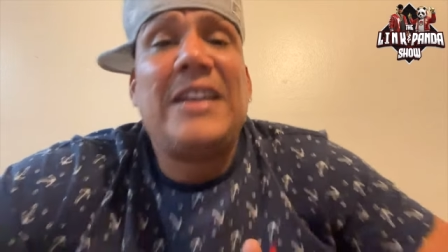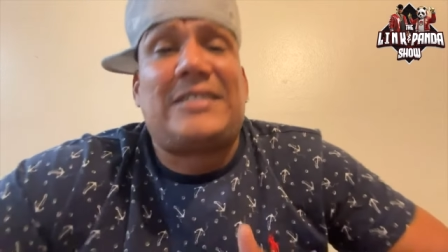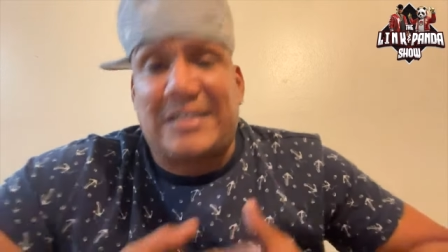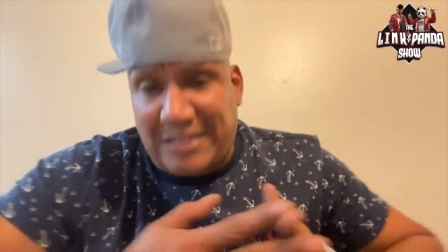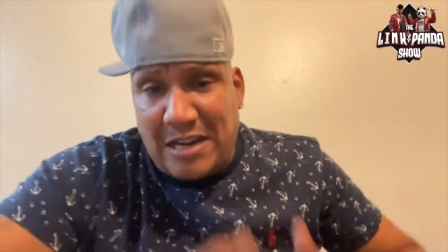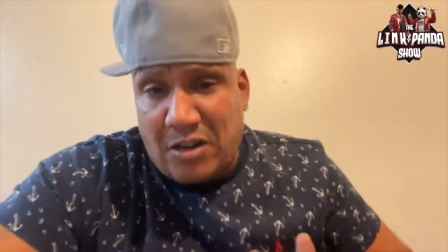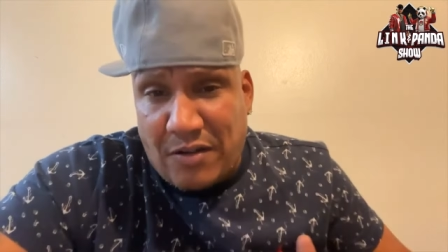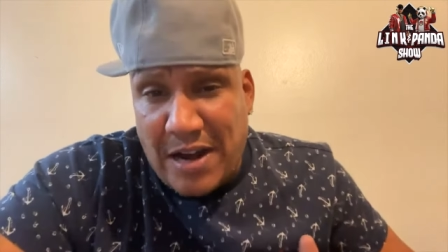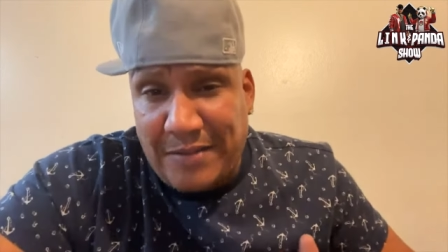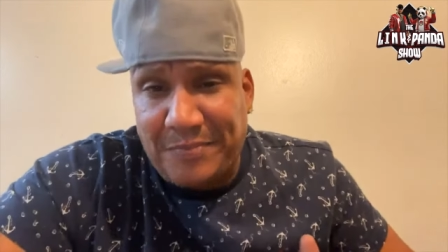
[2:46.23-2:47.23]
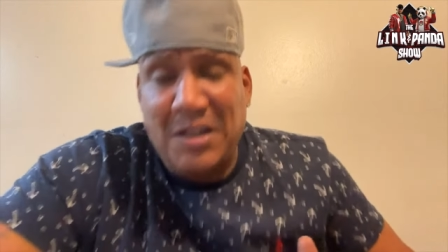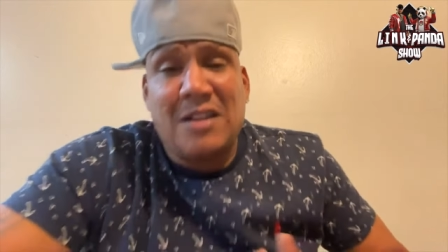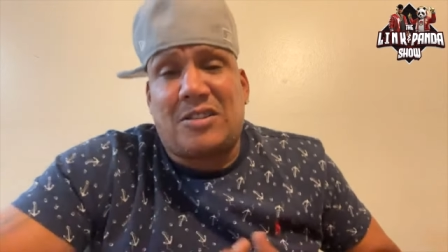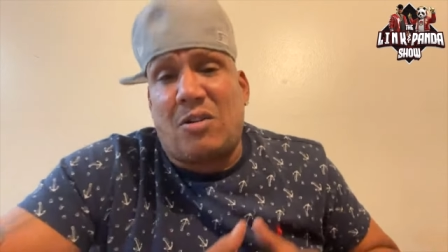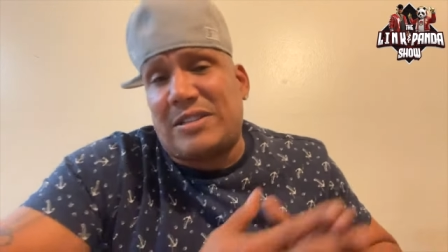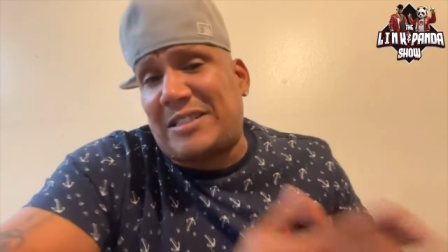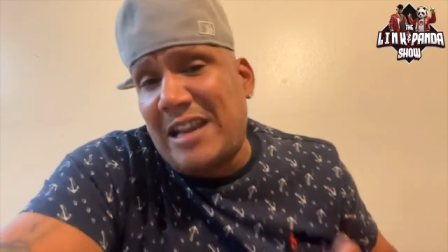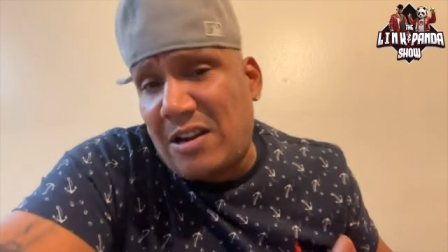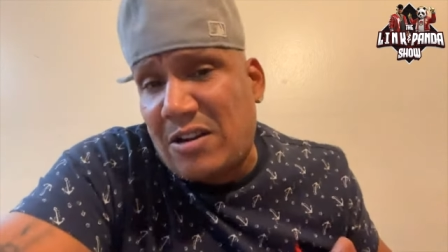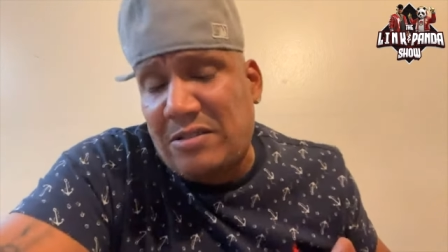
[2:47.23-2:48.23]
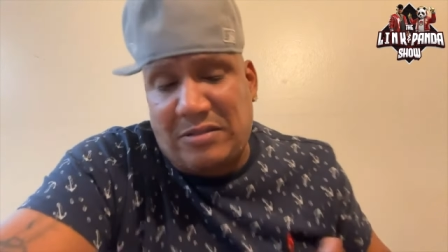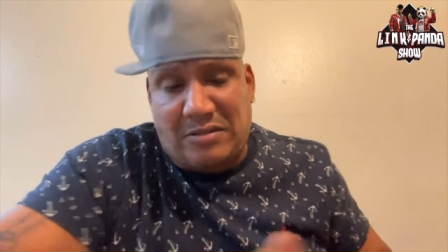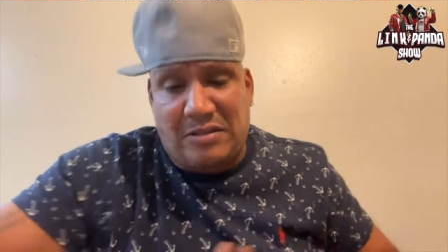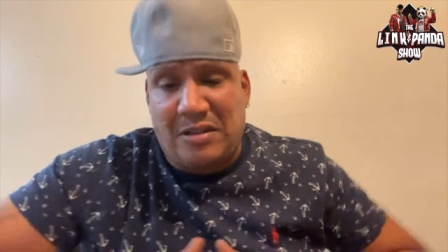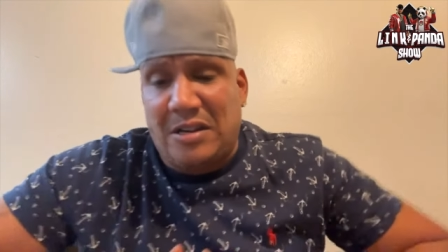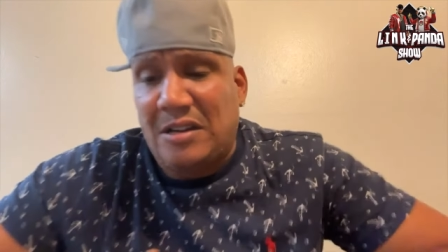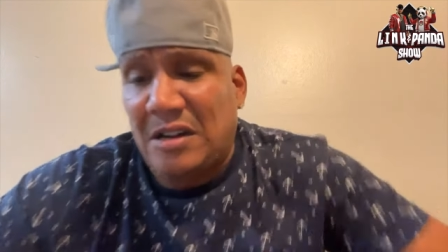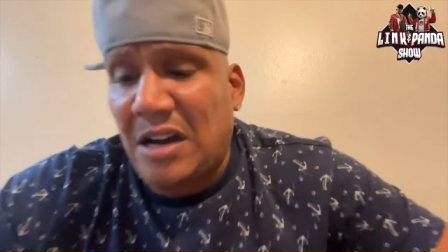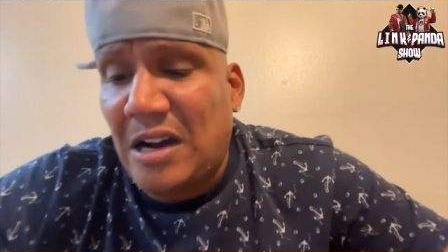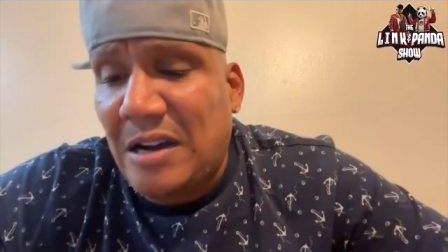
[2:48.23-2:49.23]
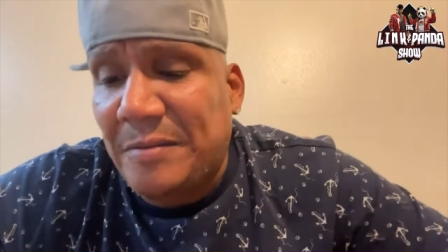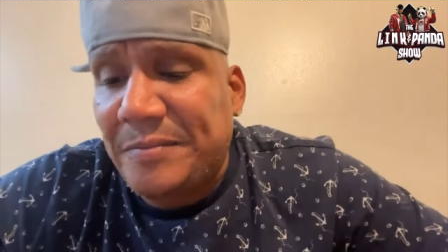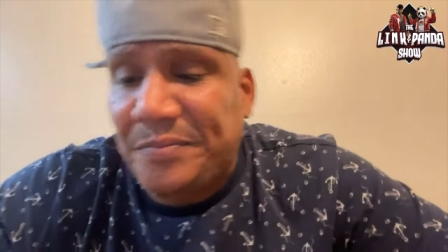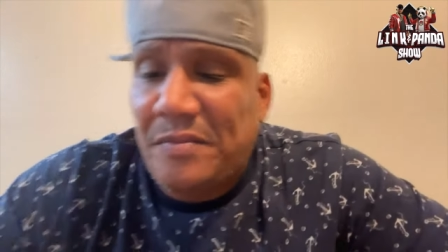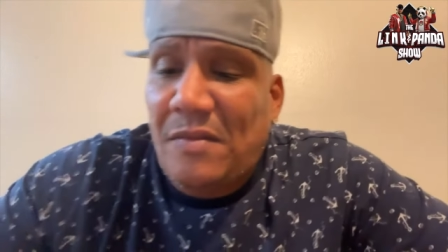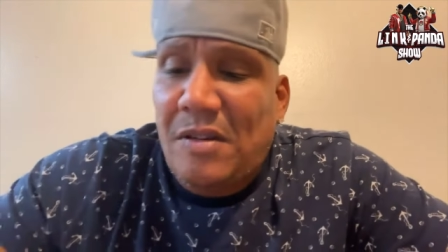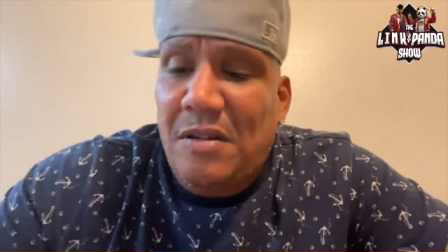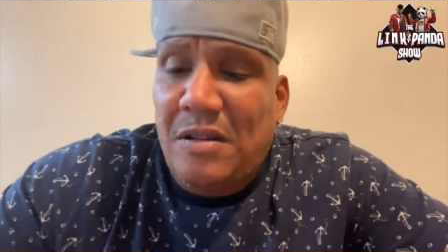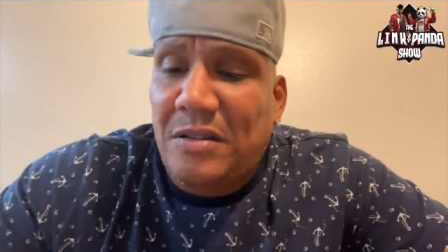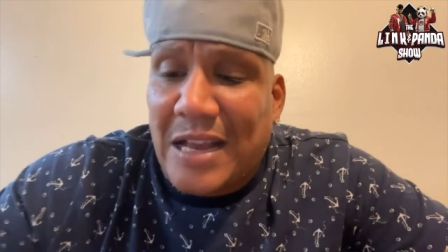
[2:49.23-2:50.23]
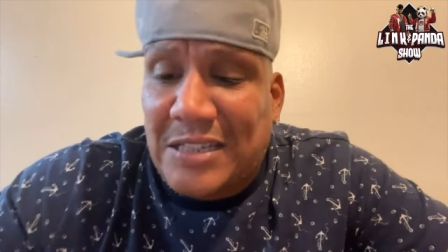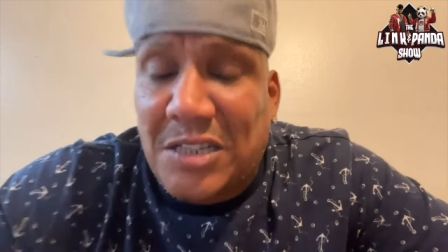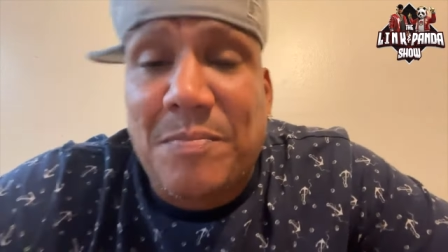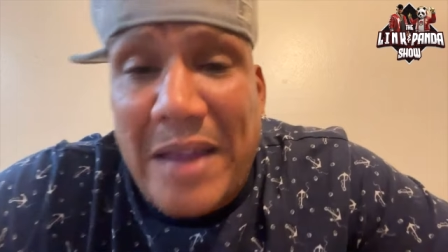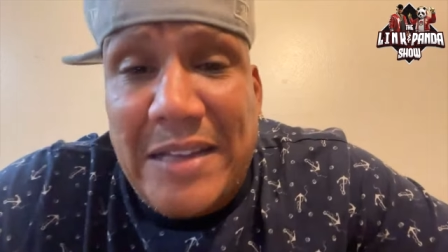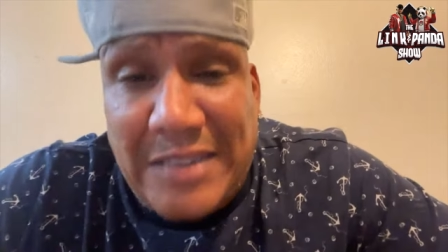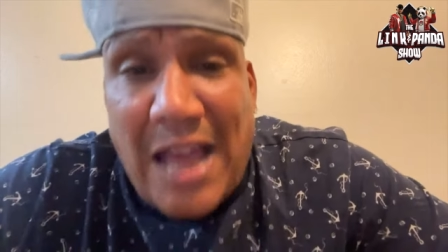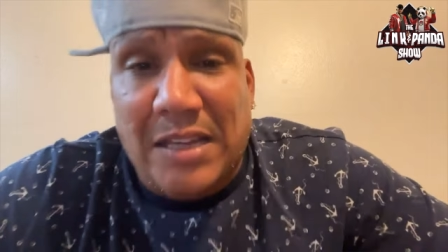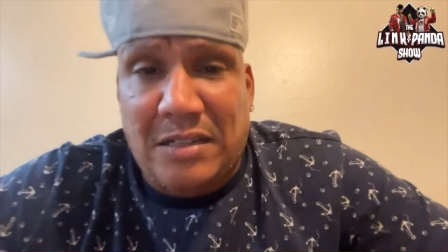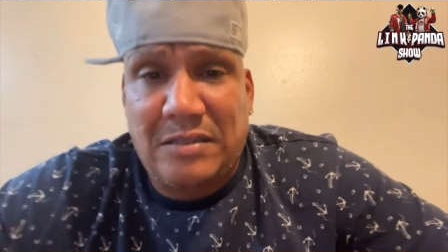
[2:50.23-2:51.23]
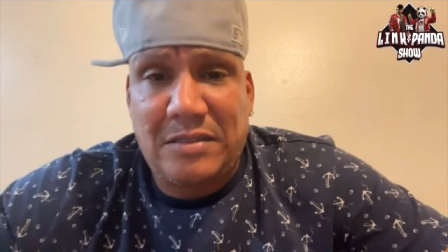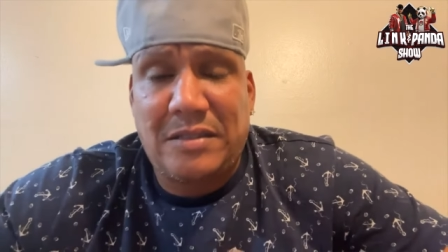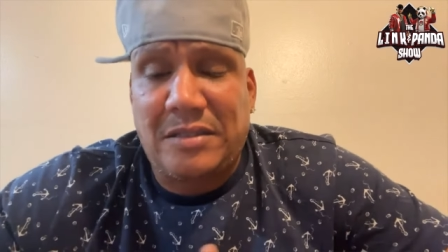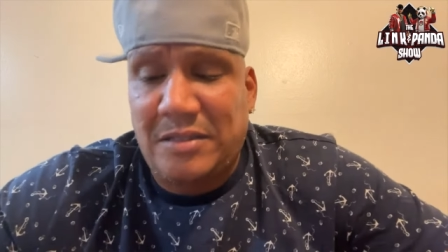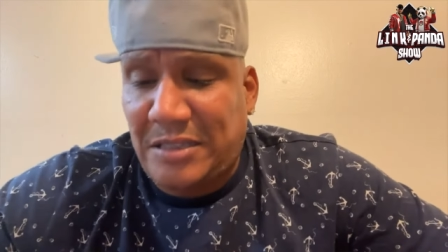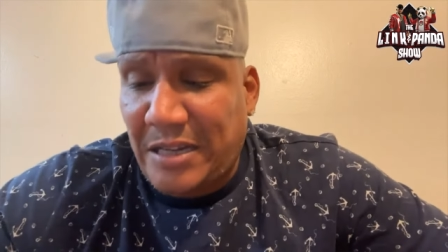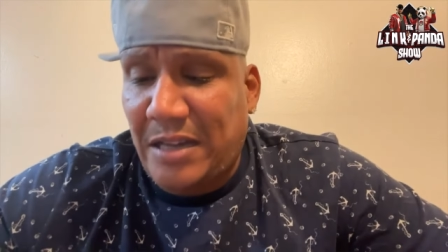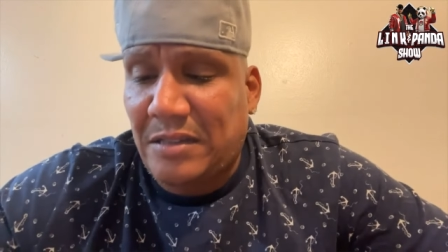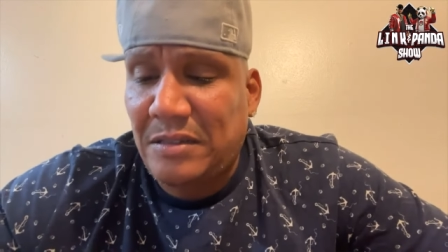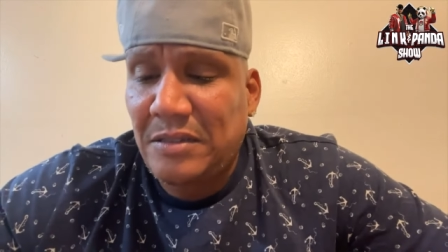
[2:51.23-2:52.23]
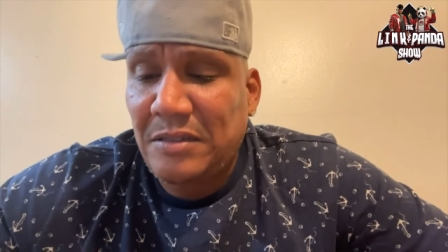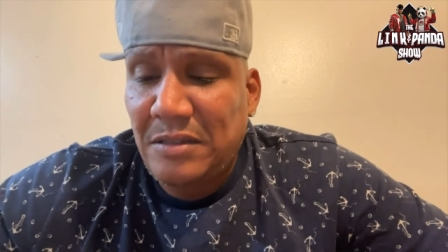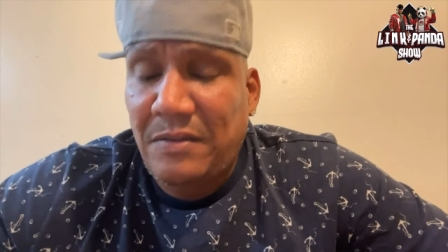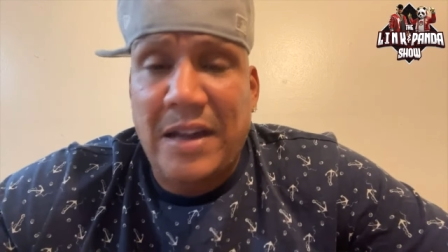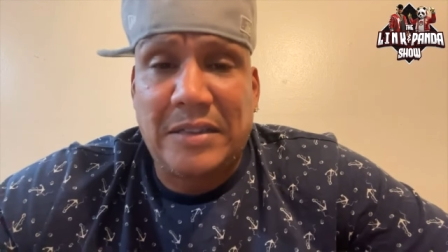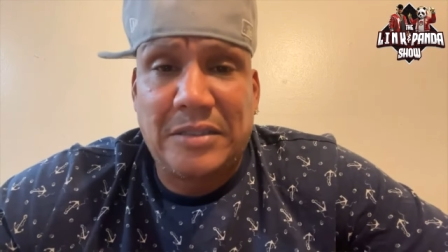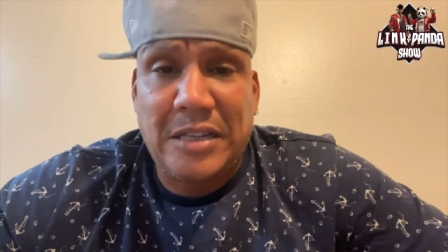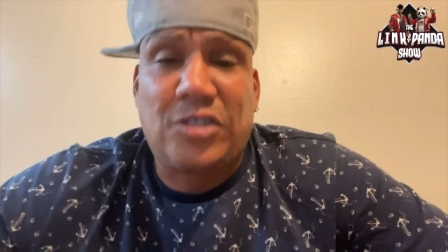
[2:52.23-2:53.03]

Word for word: He's a singer, right? So a singer, uh, that's his main talent, singing, right?